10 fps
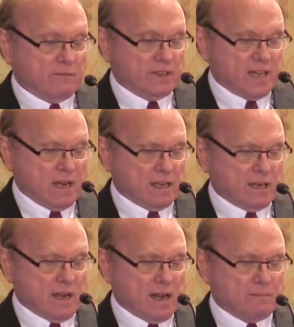Vitale
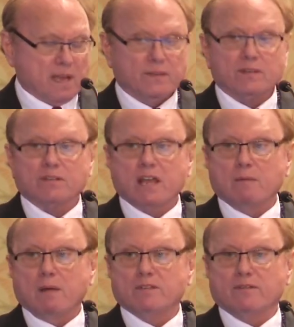and I made the
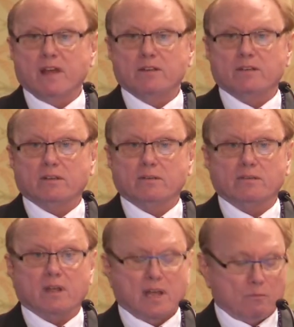same
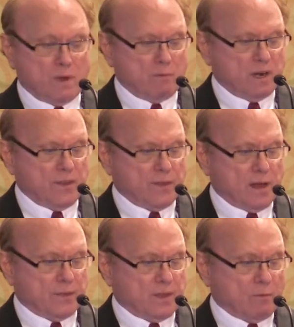observations, and we really
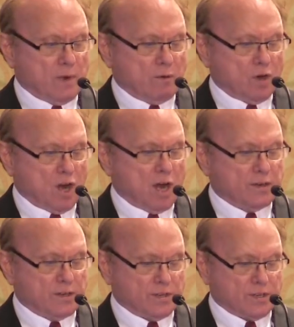thought that we were
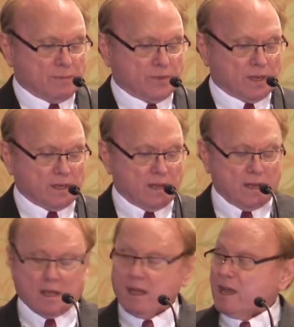onto something
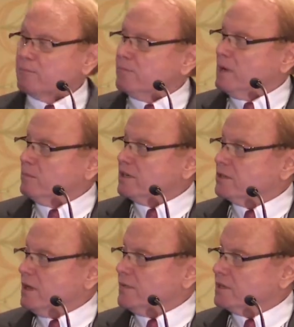and
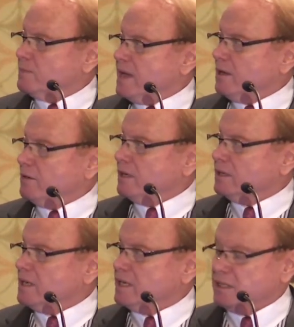published on this matter
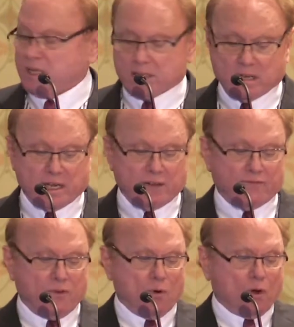in
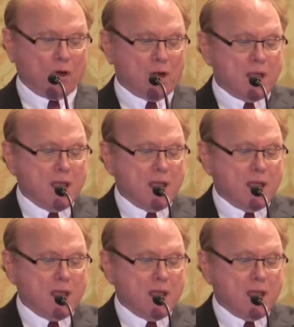1994.